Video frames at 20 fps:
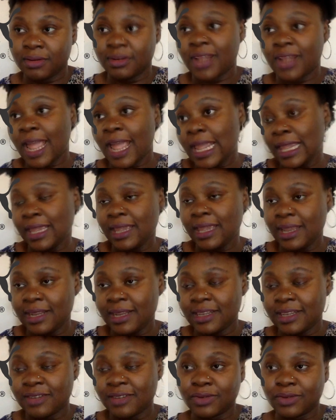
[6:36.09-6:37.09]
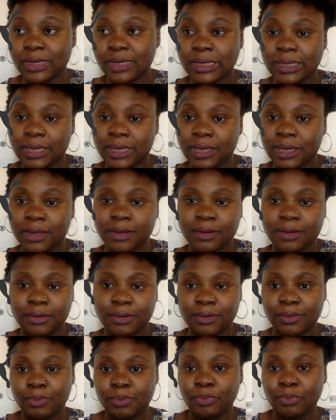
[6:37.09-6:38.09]
Nike differently
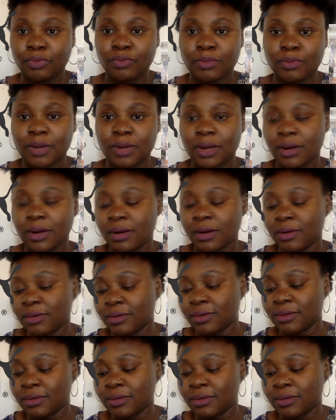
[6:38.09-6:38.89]
or Puma.